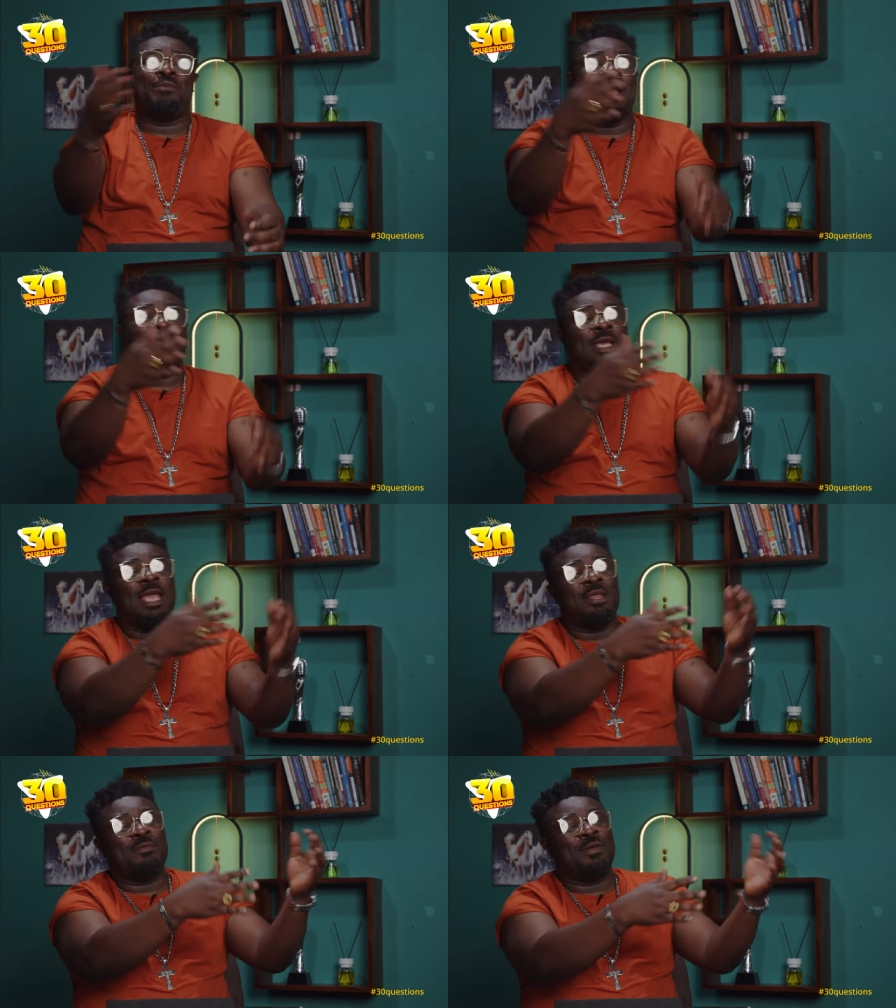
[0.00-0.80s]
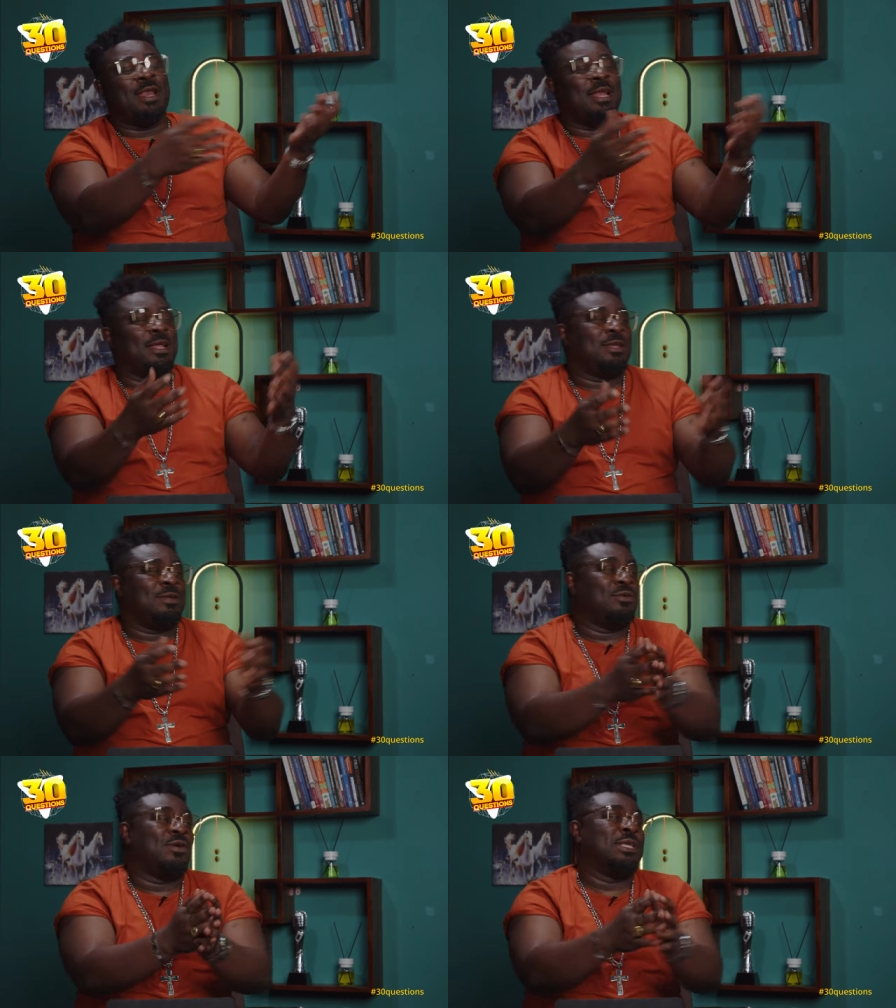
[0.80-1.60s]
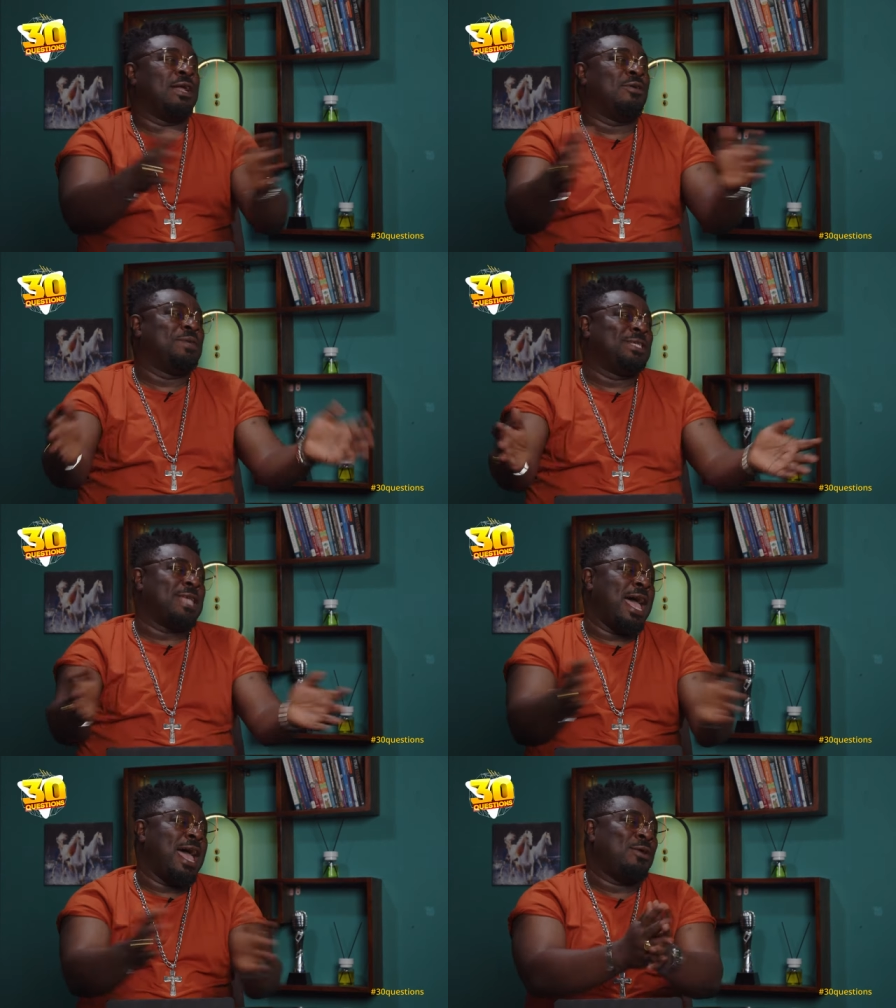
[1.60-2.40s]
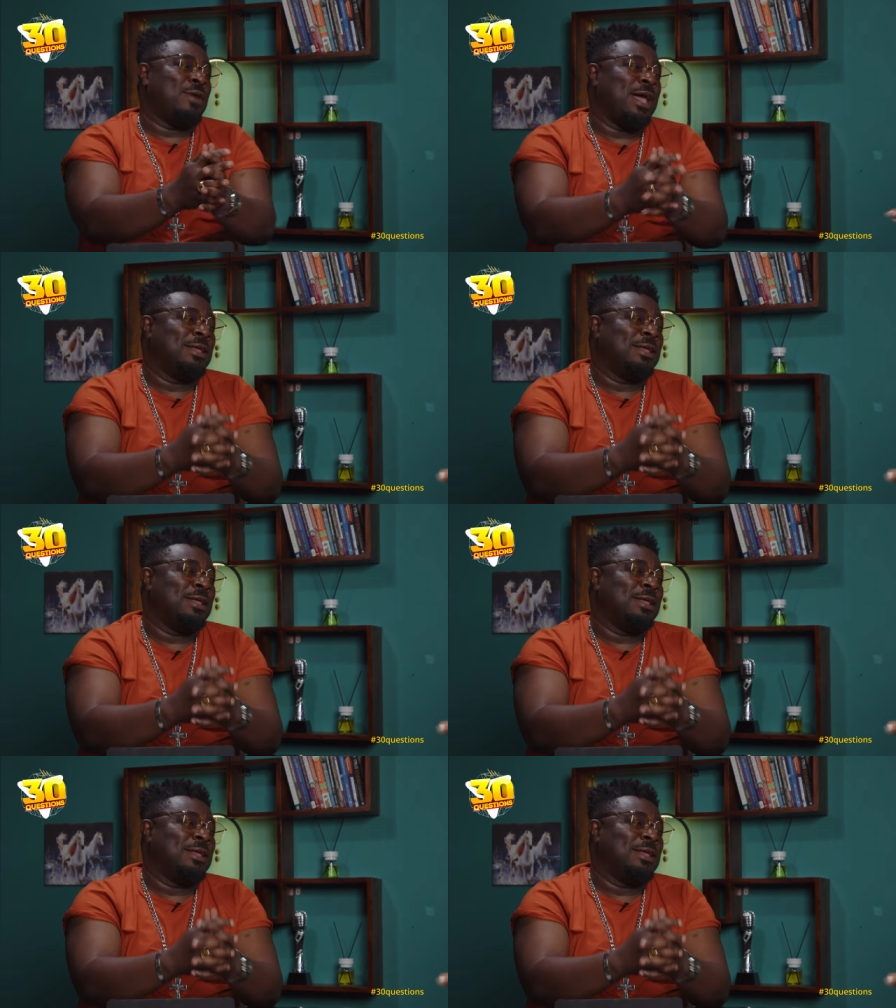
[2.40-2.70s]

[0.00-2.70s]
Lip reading: Patrick, can you be on the Uko Jinamo Bisa Aqua?